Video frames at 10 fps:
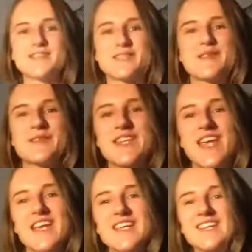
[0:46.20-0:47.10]
So
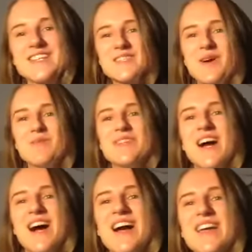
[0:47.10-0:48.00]
take some
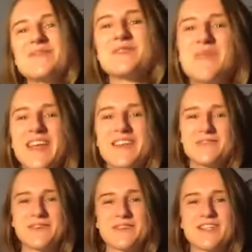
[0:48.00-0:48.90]
time to make it
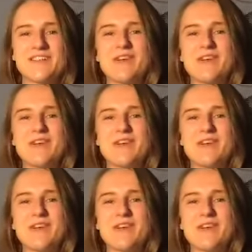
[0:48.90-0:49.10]
for yourself